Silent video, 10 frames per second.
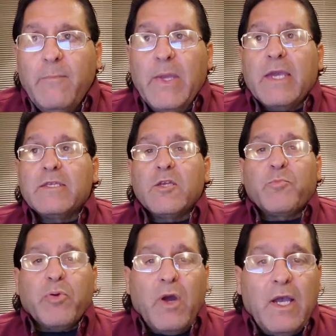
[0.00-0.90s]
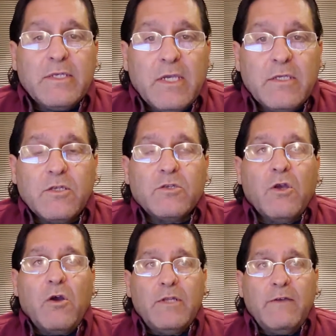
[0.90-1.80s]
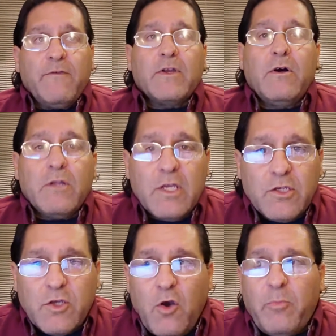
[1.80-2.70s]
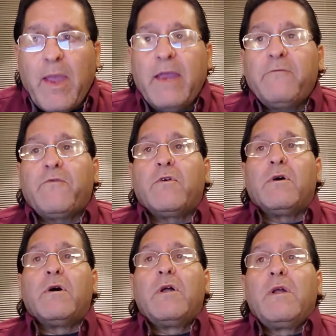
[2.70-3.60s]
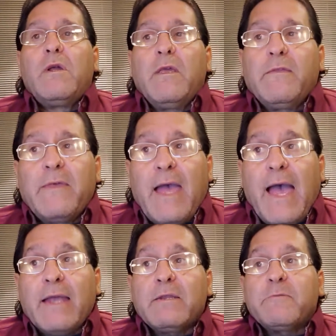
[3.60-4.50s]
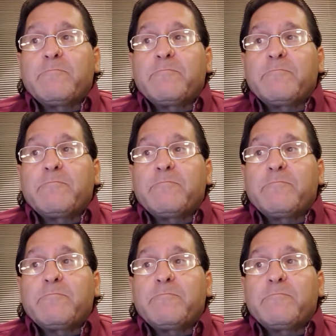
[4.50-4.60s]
Because this process is so difficult and so painful that,